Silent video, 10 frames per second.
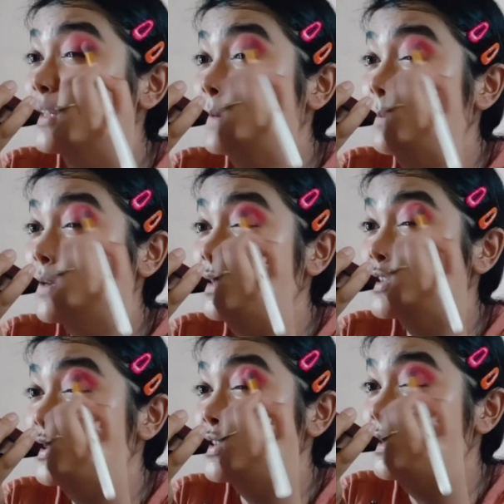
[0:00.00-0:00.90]
just
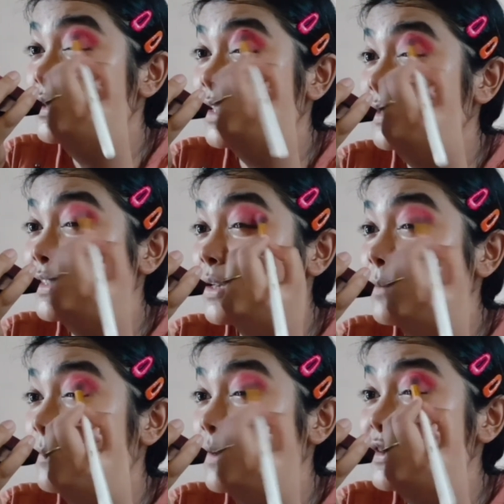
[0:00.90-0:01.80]
to check the
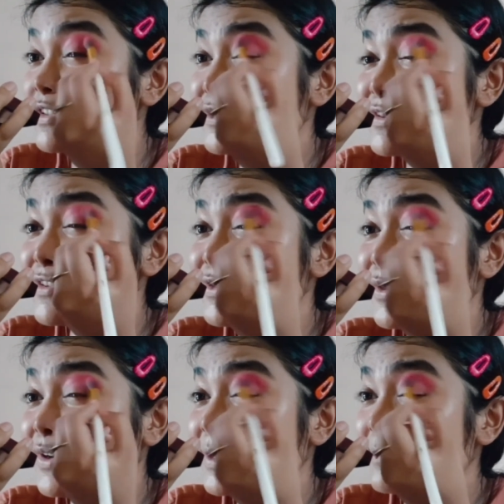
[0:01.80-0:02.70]
pigmentation,
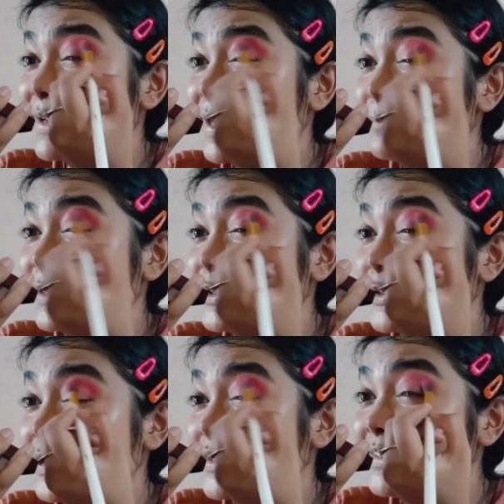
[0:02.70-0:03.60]
nothing much. This
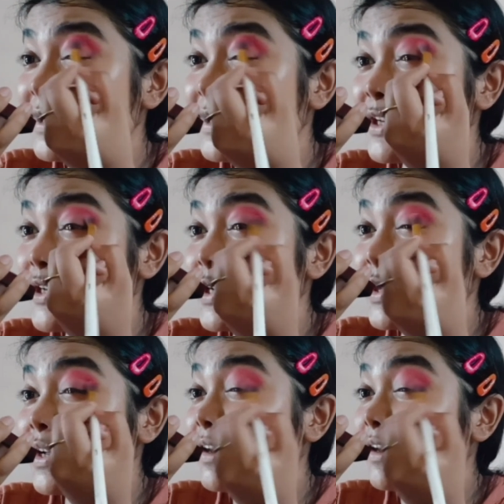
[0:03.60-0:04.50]
is not a makeup
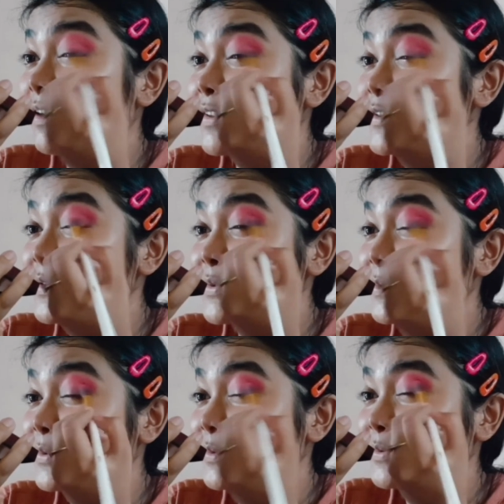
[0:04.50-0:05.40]
tutorial,
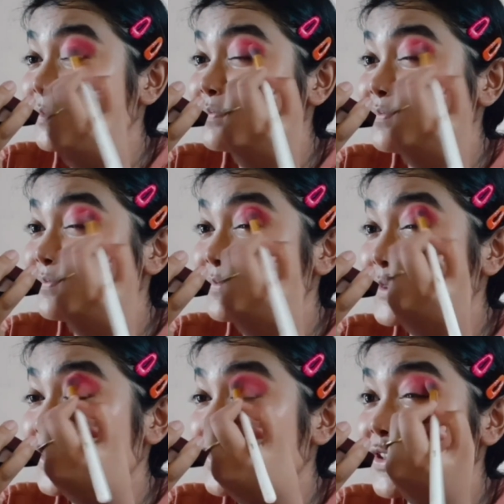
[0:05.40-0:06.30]

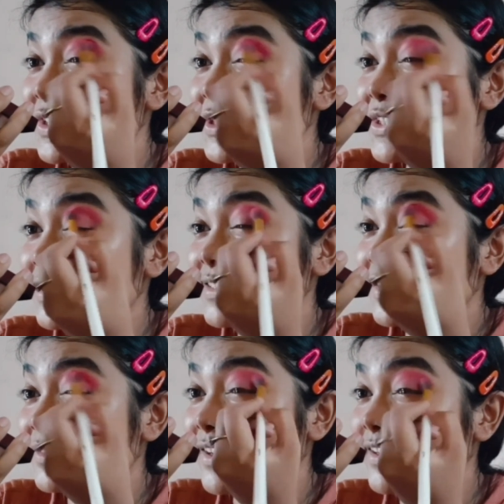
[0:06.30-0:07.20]
so
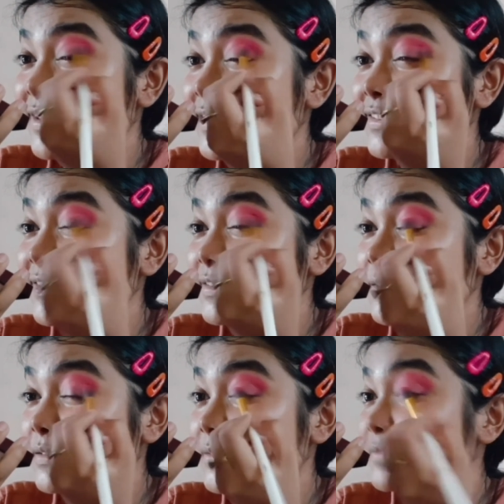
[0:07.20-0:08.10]

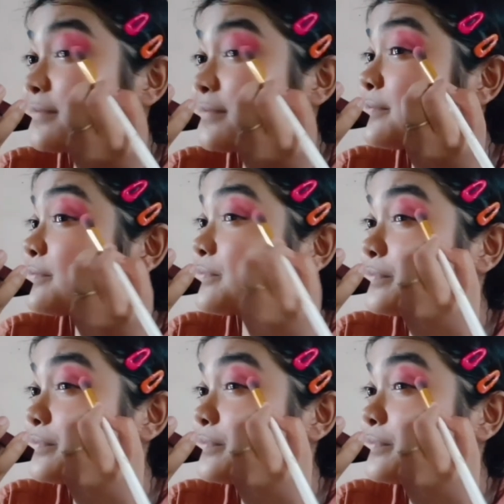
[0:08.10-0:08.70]
don't judge anything,